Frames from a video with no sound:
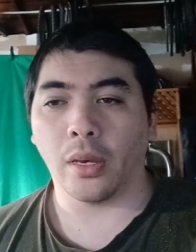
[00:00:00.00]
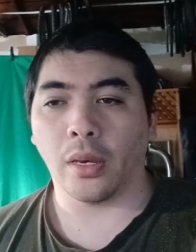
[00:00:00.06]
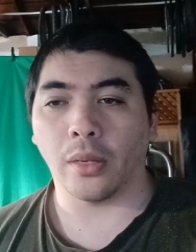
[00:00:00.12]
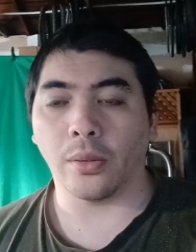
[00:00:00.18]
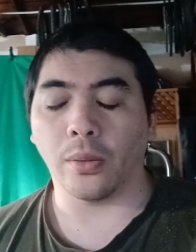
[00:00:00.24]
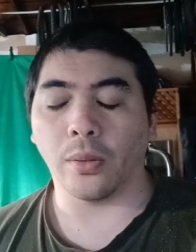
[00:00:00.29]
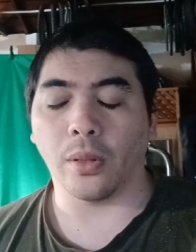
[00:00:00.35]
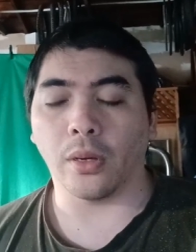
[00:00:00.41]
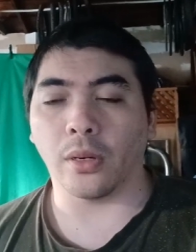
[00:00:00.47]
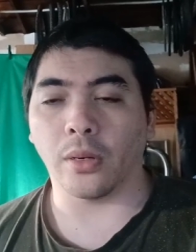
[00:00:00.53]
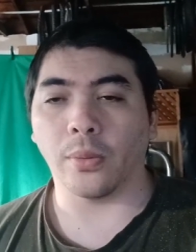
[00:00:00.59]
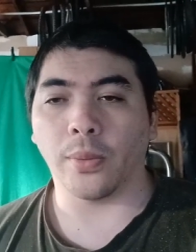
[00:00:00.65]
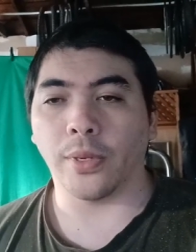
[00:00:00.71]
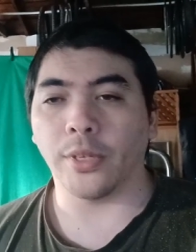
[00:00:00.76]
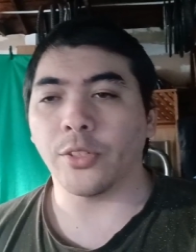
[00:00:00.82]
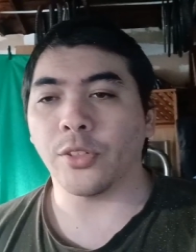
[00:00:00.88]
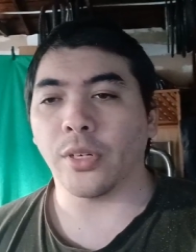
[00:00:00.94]
I no longer
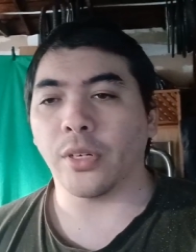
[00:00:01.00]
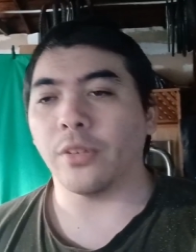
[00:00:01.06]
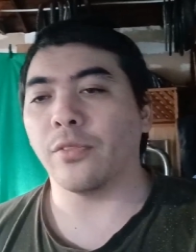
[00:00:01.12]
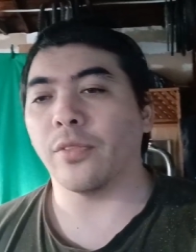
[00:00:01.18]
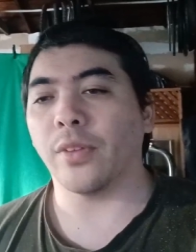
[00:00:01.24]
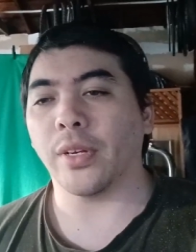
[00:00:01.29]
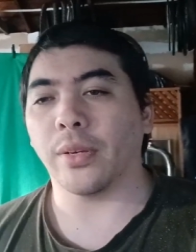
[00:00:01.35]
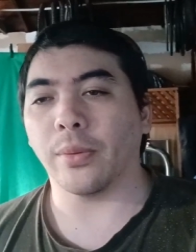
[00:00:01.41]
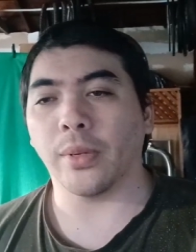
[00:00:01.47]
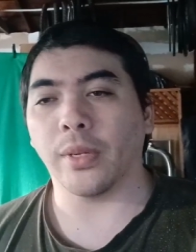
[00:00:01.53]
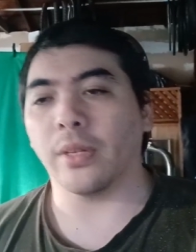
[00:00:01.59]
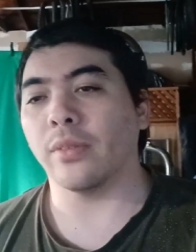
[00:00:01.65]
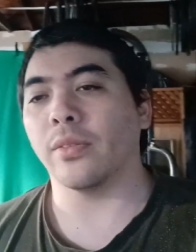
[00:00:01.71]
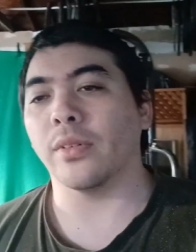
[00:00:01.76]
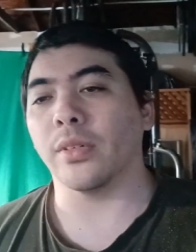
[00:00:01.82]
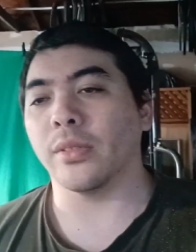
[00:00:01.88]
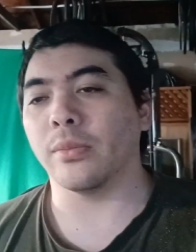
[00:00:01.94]
want to try to fight
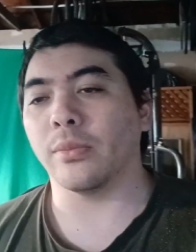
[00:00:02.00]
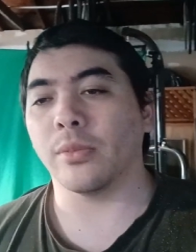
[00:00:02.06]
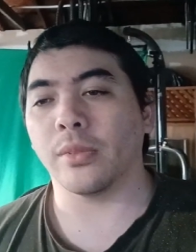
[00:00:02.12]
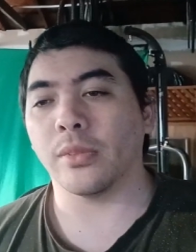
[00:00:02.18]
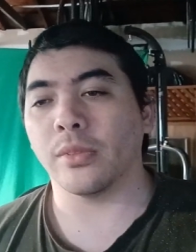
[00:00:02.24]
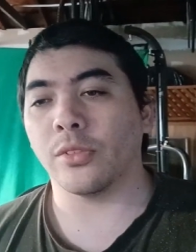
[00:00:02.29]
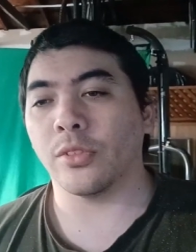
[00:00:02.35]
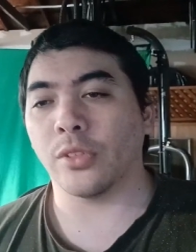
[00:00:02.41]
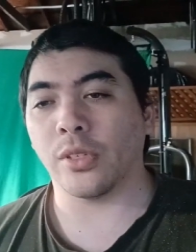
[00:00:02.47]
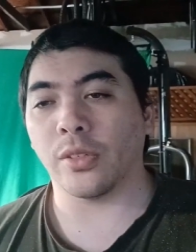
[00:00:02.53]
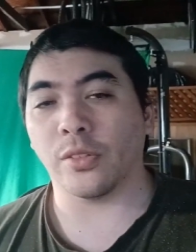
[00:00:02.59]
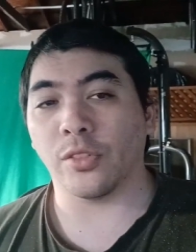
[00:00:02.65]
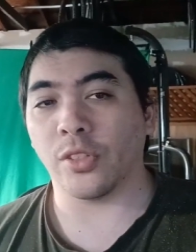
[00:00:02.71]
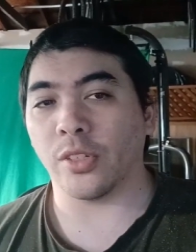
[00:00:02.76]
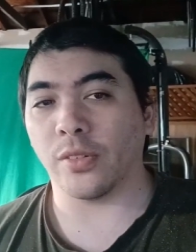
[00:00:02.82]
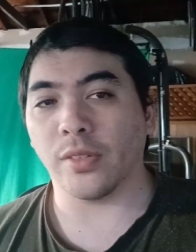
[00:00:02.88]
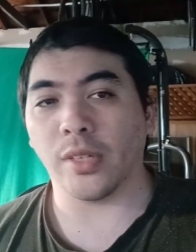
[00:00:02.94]
whatever
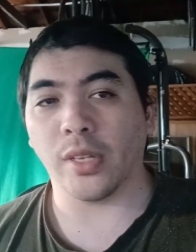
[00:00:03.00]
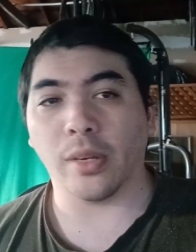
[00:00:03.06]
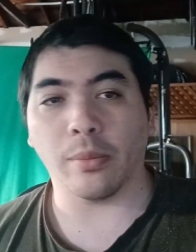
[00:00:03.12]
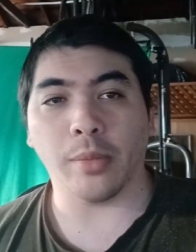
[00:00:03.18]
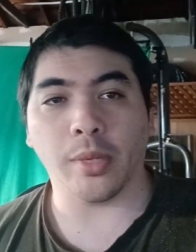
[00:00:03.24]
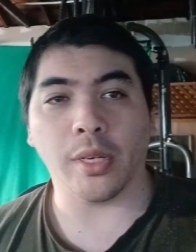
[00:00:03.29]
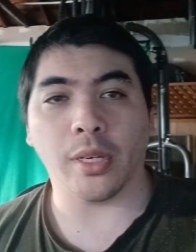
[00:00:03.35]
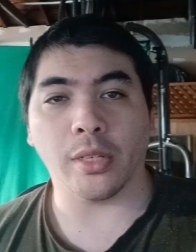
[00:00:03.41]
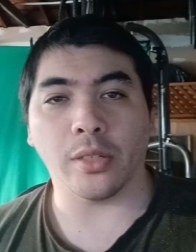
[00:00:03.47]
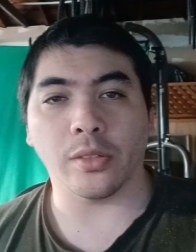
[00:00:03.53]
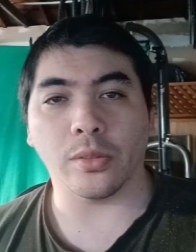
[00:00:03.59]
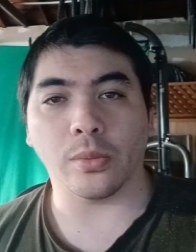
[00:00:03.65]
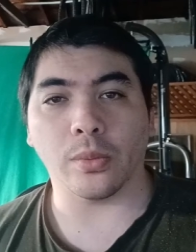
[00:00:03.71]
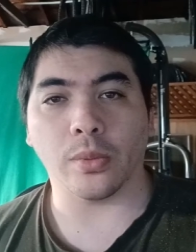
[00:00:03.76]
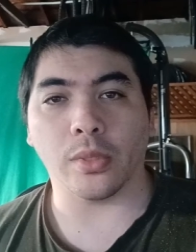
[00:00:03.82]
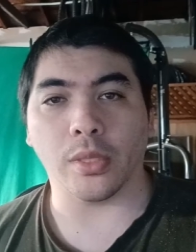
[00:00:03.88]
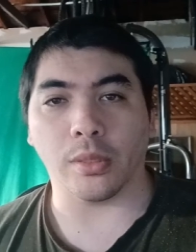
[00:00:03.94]
shoves at me. I just
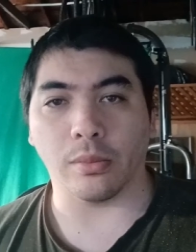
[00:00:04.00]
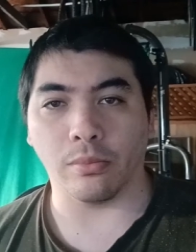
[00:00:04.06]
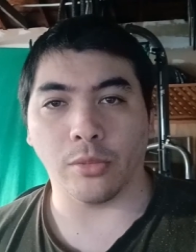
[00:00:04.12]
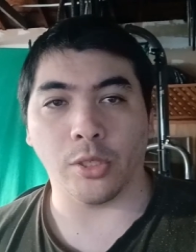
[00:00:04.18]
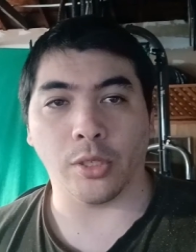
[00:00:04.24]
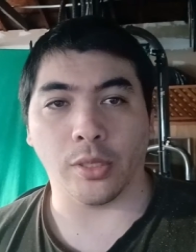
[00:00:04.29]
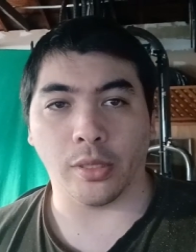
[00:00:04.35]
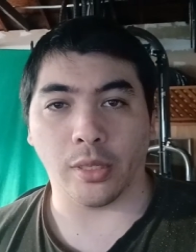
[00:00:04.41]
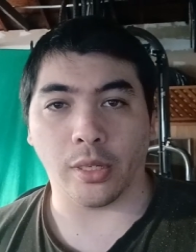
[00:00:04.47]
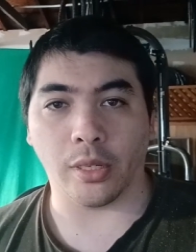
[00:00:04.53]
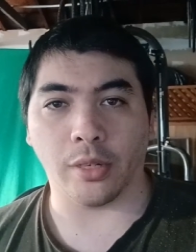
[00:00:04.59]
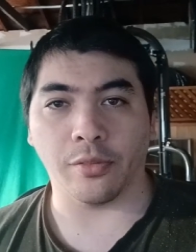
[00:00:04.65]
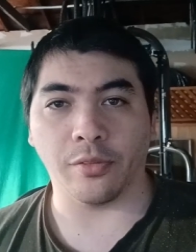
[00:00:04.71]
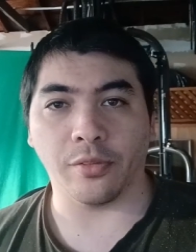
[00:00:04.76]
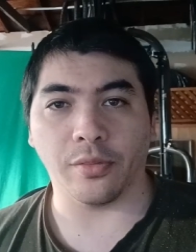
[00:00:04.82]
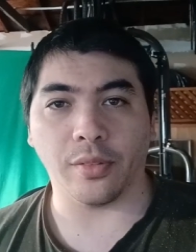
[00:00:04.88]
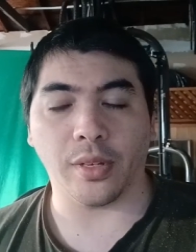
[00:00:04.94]
want to turn it off
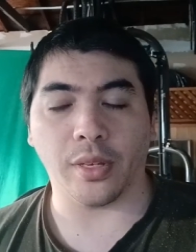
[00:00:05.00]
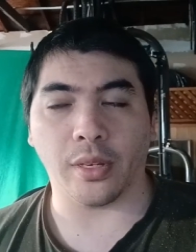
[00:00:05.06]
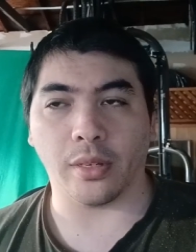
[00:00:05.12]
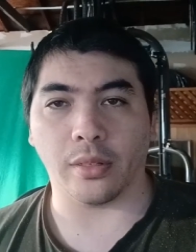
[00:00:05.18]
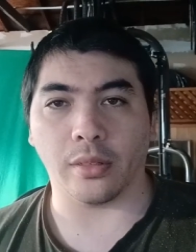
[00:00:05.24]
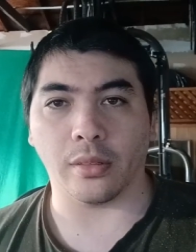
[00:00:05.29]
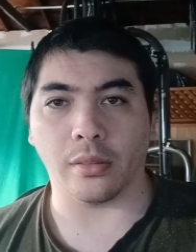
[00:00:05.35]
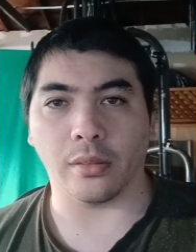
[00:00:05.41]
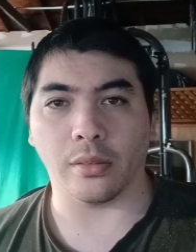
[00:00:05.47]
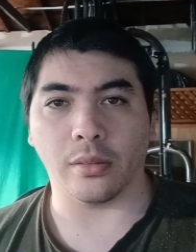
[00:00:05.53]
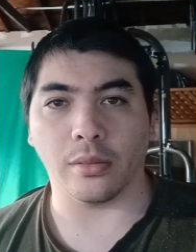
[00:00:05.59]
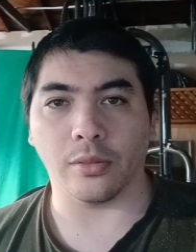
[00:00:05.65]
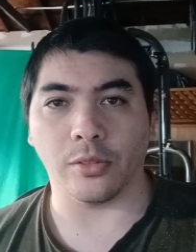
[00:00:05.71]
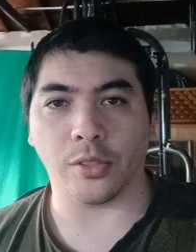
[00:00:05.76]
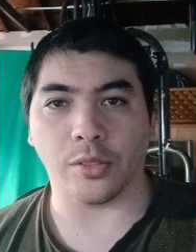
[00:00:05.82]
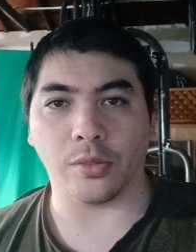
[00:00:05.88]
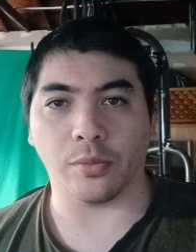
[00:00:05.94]
and
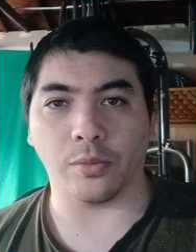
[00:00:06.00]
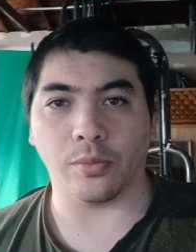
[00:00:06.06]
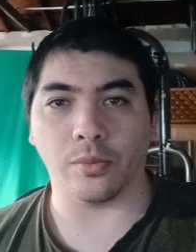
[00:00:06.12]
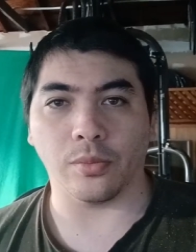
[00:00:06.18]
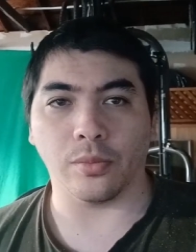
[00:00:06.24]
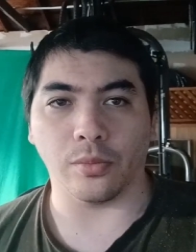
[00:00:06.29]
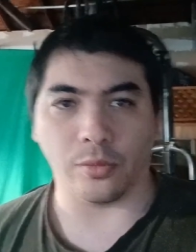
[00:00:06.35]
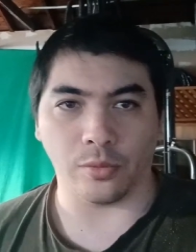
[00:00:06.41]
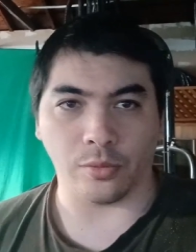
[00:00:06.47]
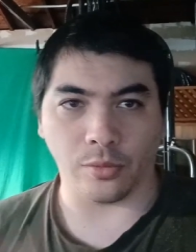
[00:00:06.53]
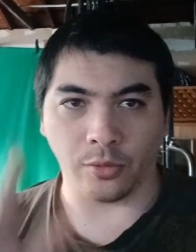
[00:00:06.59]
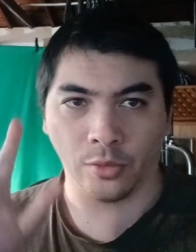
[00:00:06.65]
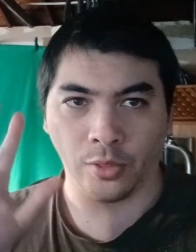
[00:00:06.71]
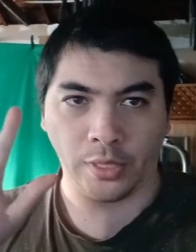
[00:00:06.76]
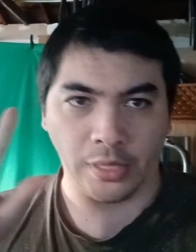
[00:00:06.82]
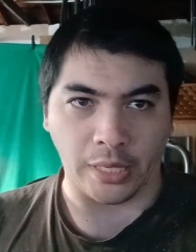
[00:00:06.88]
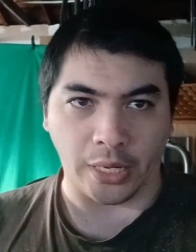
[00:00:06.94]
just
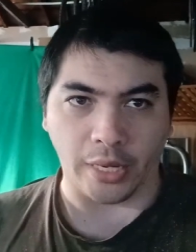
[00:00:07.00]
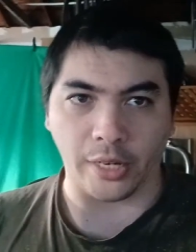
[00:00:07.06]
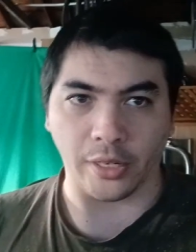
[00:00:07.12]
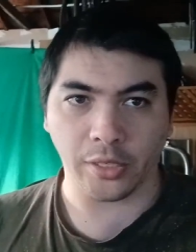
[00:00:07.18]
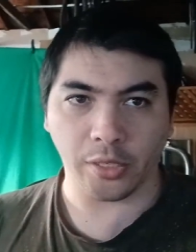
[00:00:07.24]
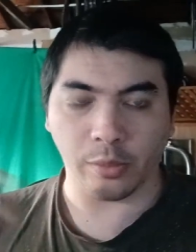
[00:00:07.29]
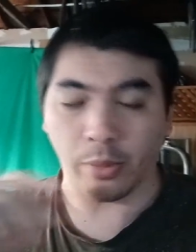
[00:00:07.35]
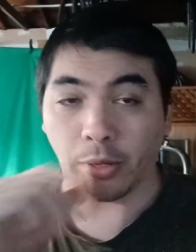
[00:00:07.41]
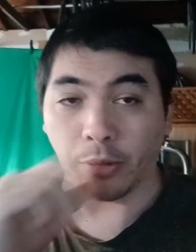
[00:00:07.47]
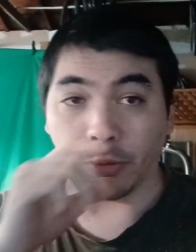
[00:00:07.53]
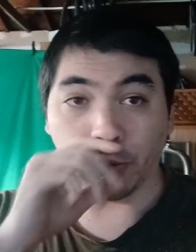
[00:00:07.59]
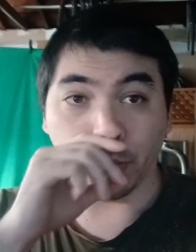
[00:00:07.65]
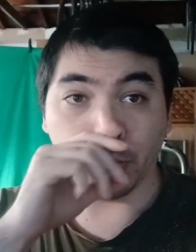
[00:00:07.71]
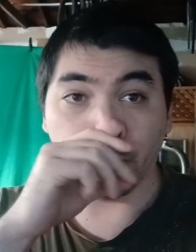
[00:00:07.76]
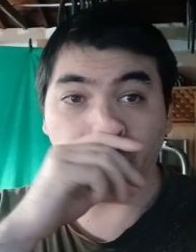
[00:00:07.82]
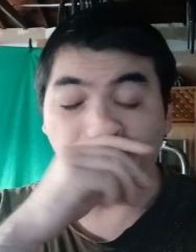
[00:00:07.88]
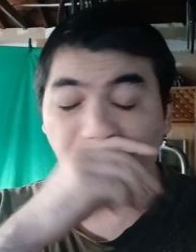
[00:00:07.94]
retire to my
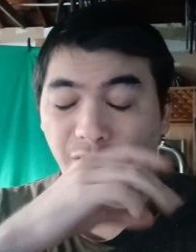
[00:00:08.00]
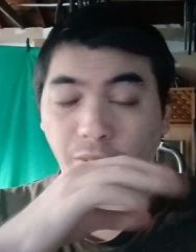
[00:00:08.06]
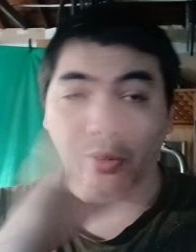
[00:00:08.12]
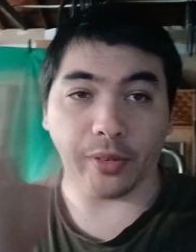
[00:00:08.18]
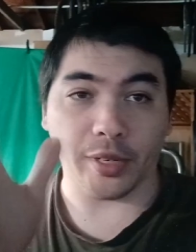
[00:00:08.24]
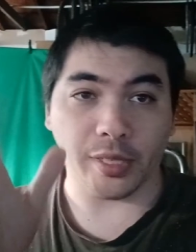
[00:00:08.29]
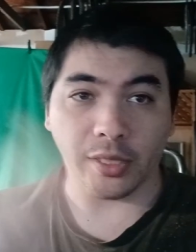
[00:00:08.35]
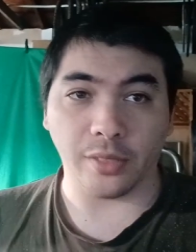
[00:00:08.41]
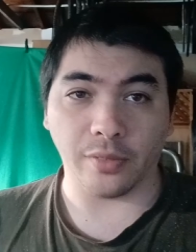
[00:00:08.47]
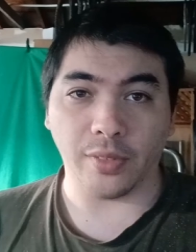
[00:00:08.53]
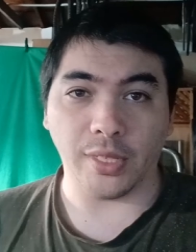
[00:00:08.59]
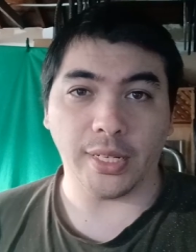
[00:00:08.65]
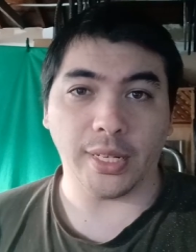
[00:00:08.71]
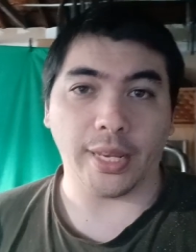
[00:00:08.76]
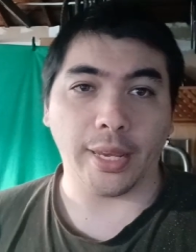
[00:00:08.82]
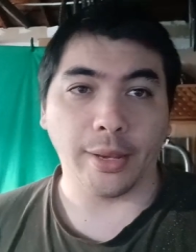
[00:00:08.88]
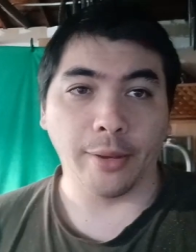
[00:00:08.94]
room for the rest of the
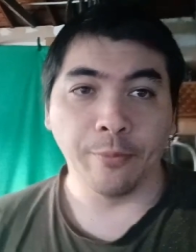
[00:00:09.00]
day.